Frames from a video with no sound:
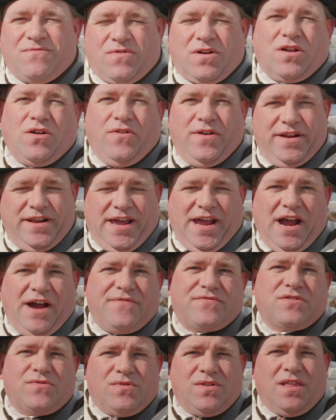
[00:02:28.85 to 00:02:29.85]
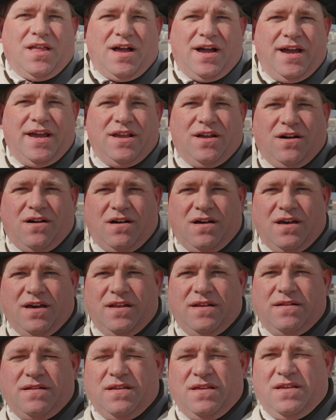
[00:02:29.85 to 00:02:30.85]
we're going to have to rely
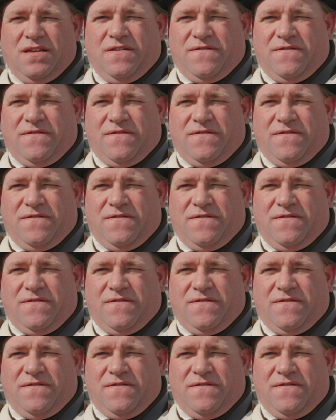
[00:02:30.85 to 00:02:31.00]
on